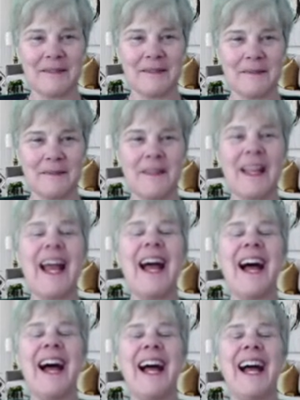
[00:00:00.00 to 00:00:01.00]

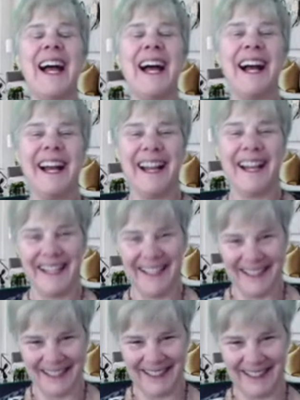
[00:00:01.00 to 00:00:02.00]

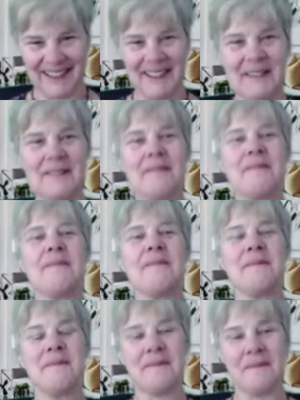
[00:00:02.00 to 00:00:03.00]

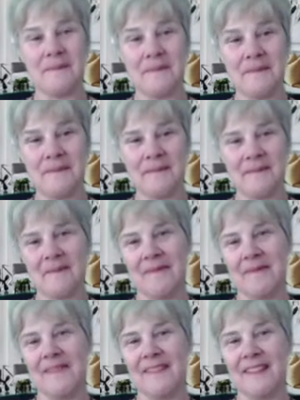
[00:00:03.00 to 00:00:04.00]

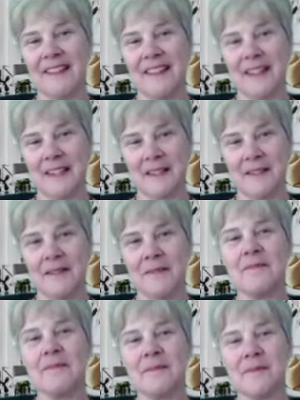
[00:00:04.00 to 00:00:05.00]

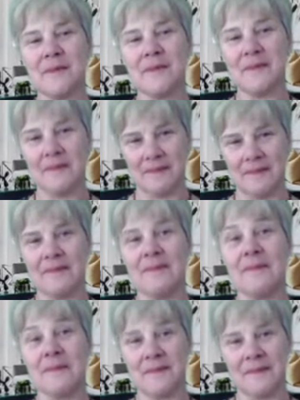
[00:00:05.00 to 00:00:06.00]

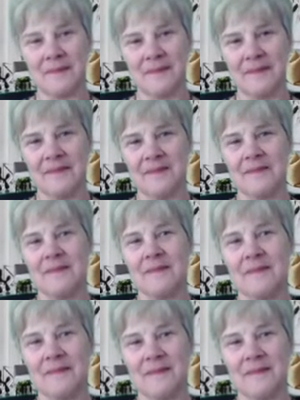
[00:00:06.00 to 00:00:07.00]

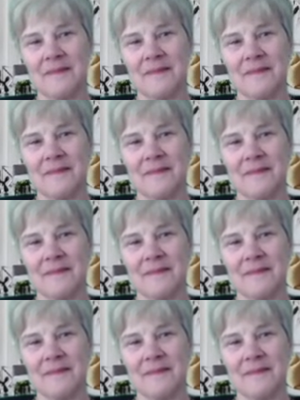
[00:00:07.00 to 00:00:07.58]
(not speaking)